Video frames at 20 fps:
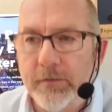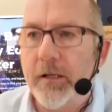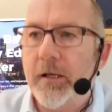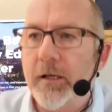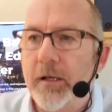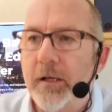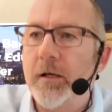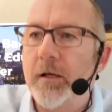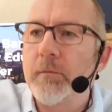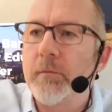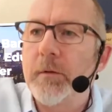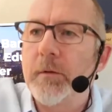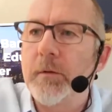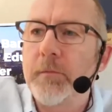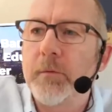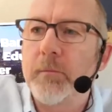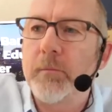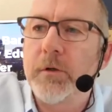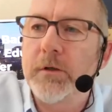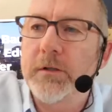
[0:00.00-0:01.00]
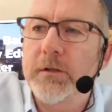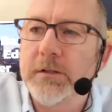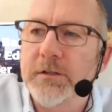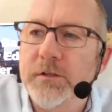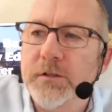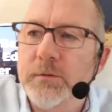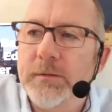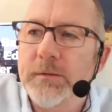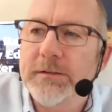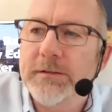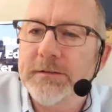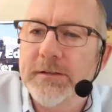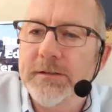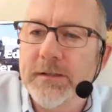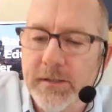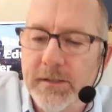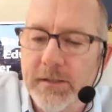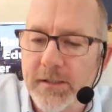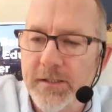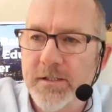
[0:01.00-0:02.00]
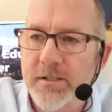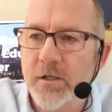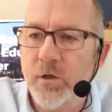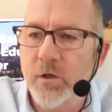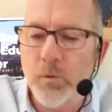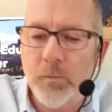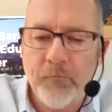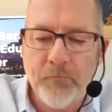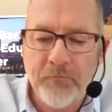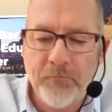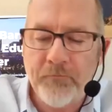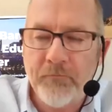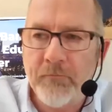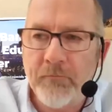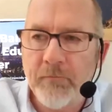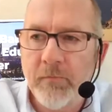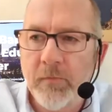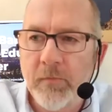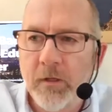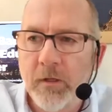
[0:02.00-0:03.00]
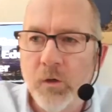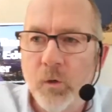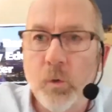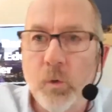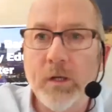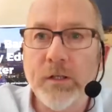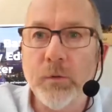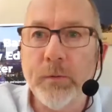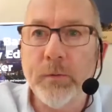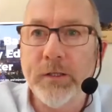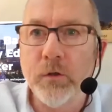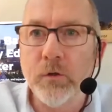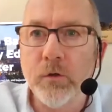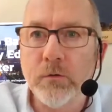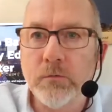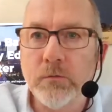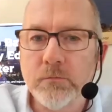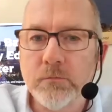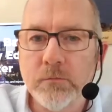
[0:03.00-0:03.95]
um, let me unplug this as well, just in case. So, what do we do?